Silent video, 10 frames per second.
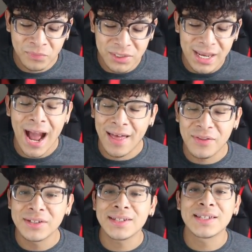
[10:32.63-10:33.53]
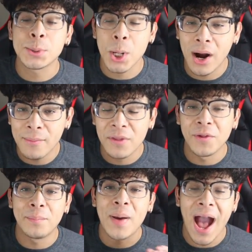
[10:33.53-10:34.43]
Yeah, this is from
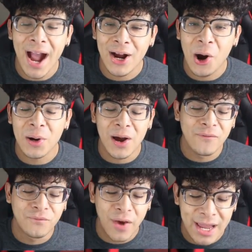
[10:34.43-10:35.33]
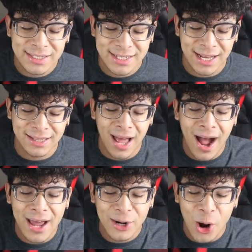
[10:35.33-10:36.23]
the pack art of Fates
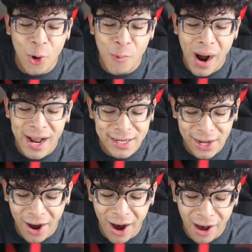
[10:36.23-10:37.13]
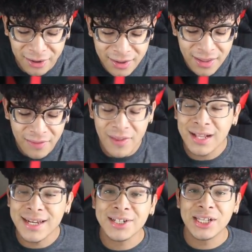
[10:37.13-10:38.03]
Collide. Oh my god.
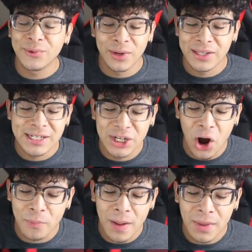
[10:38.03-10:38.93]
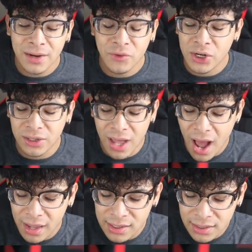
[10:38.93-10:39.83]
That's actually really dope. I'm not even gonna
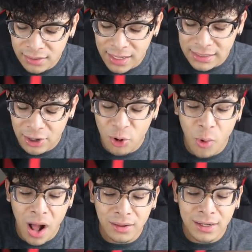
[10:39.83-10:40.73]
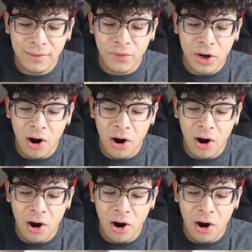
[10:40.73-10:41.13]
lie. Like, the quality of the